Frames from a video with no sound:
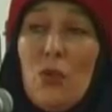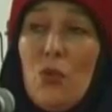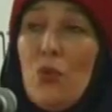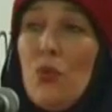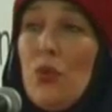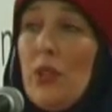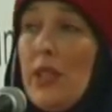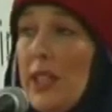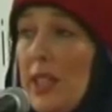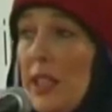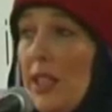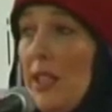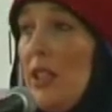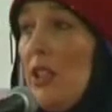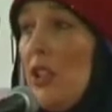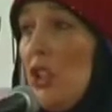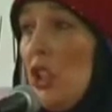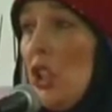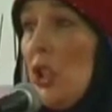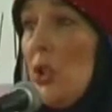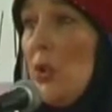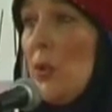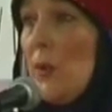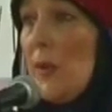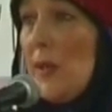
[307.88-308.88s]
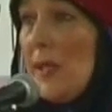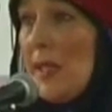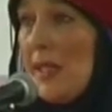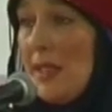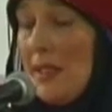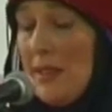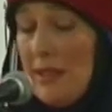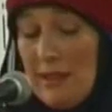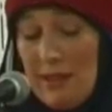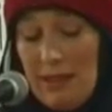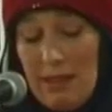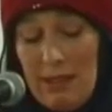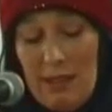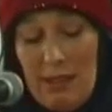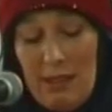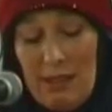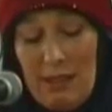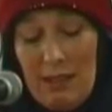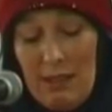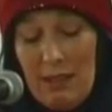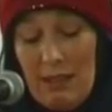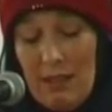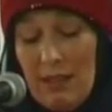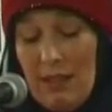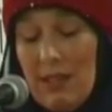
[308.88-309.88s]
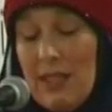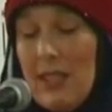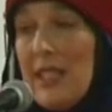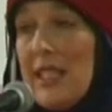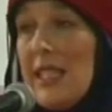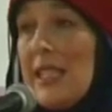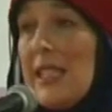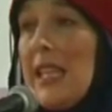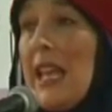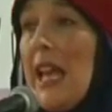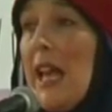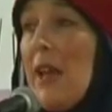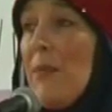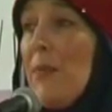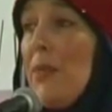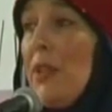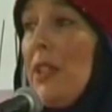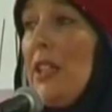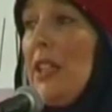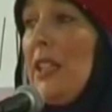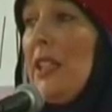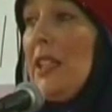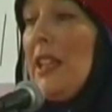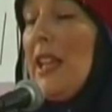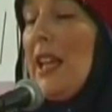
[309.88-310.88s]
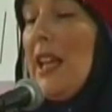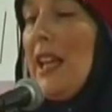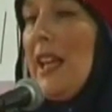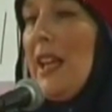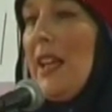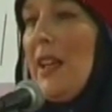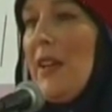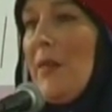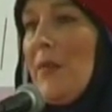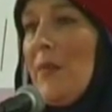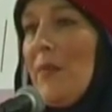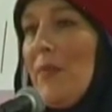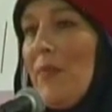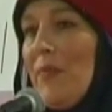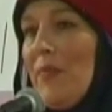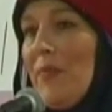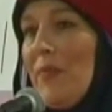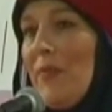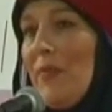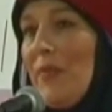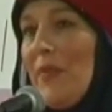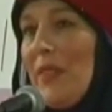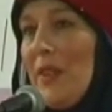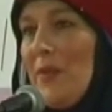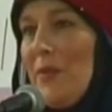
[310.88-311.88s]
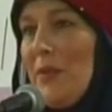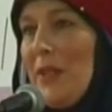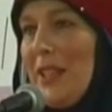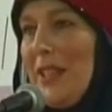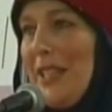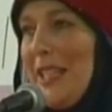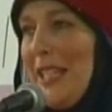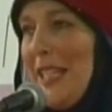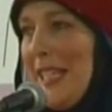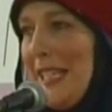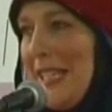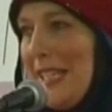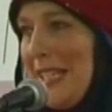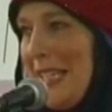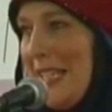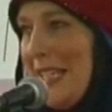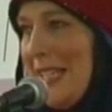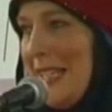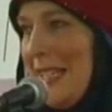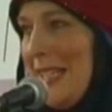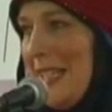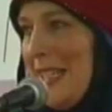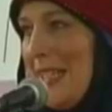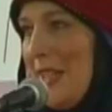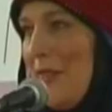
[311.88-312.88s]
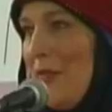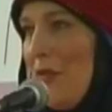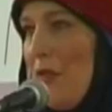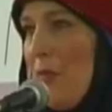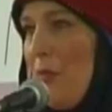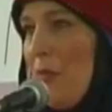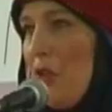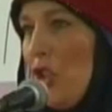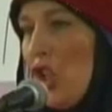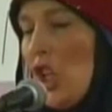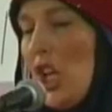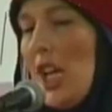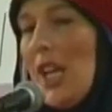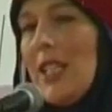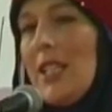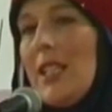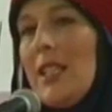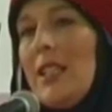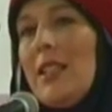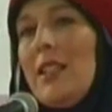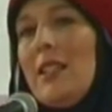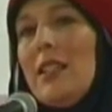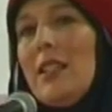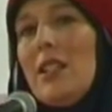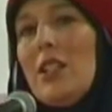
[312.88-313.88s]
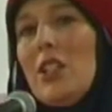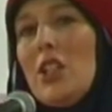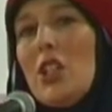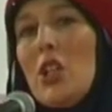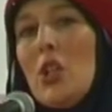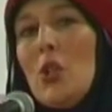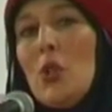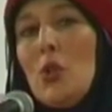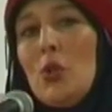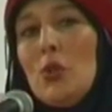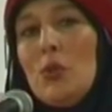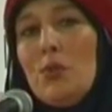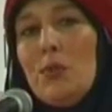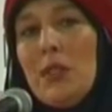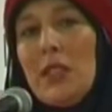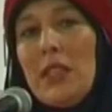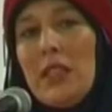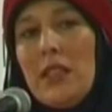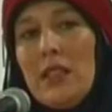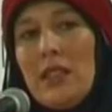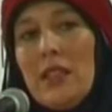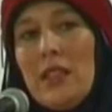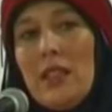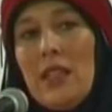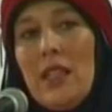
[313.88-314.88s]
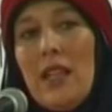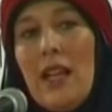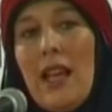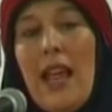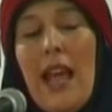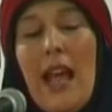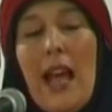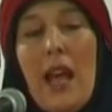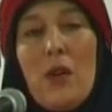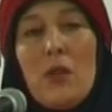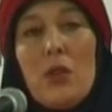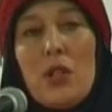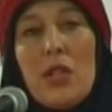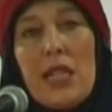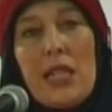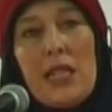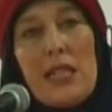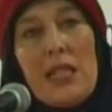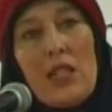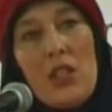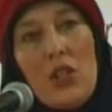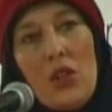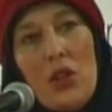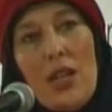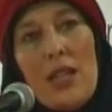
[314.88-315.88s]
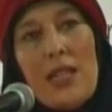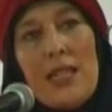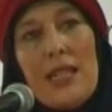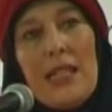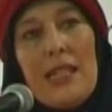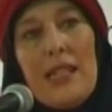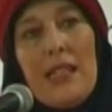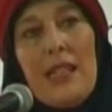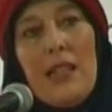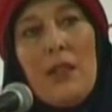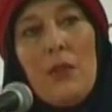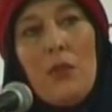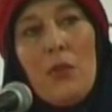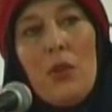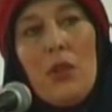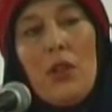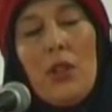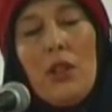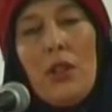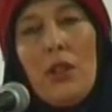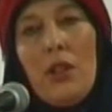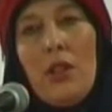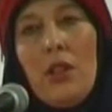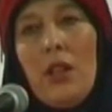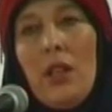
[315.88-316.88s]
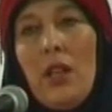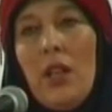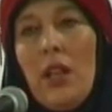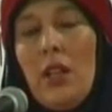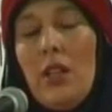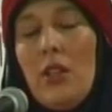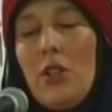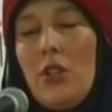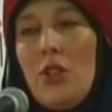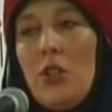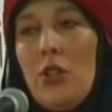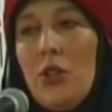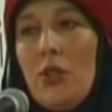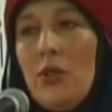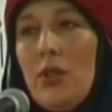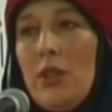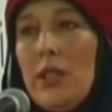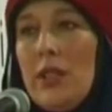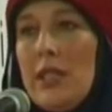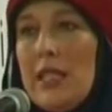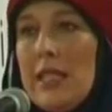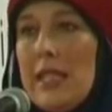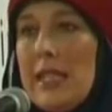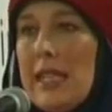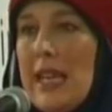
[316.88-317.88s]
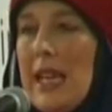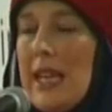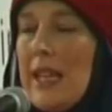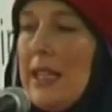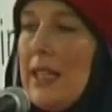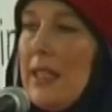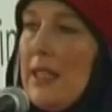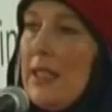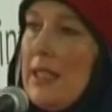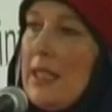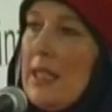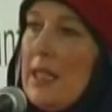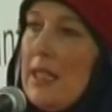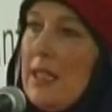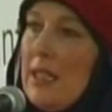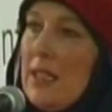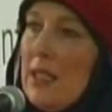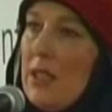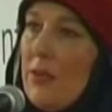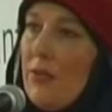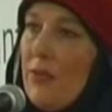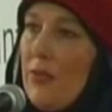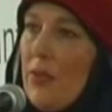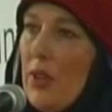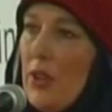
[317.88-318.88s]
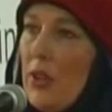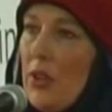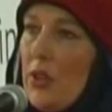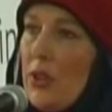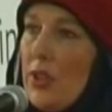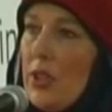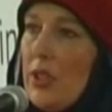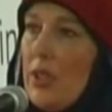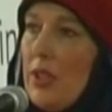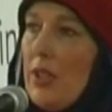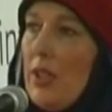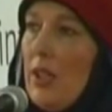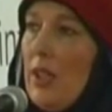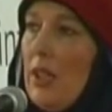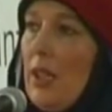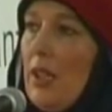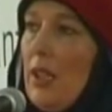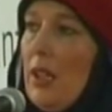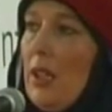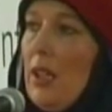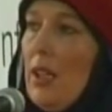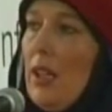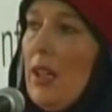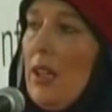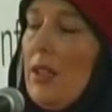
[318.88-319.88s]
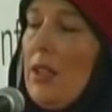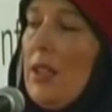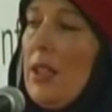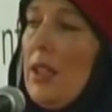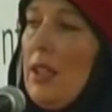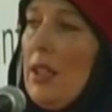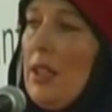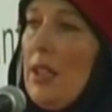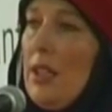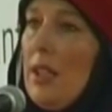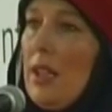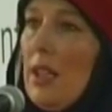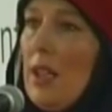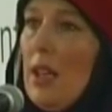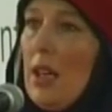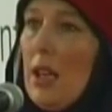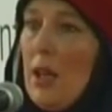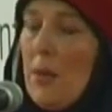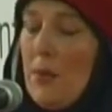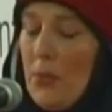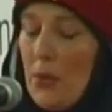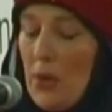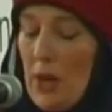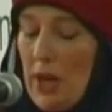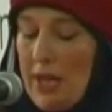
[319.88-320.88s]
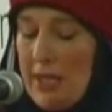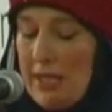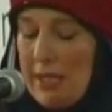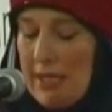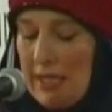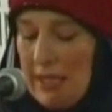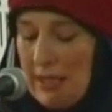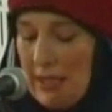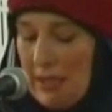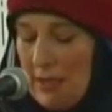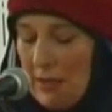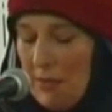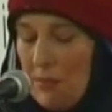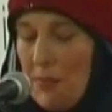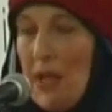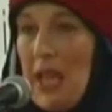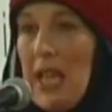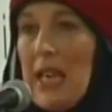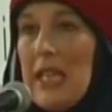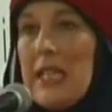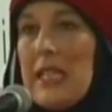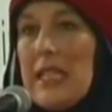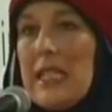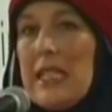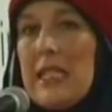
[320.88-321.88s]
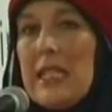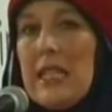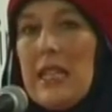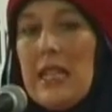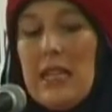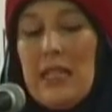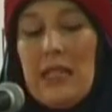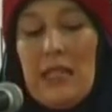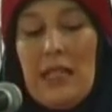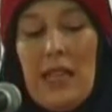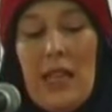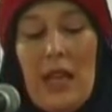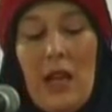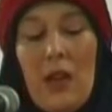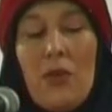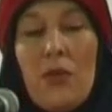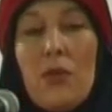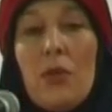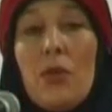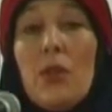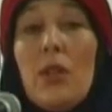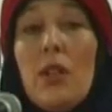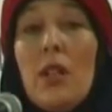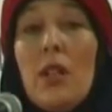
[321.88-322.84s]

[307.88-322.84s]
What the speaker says: real news that is happening there. But these sisters from Jeddah told me how distressed they were during the Second Intifada, the uprising in Palestine, how